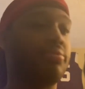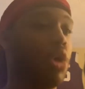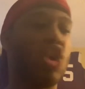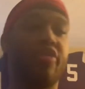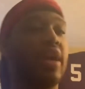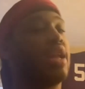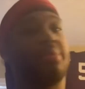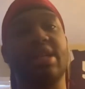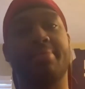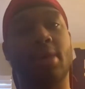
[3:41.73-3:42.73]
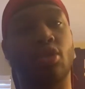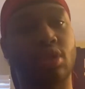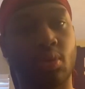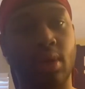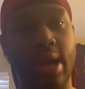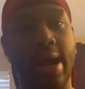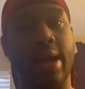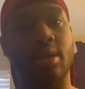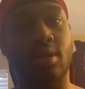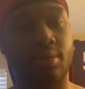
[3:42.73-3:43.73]
motivated me the most,
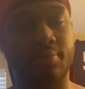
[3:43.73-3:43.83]
whereas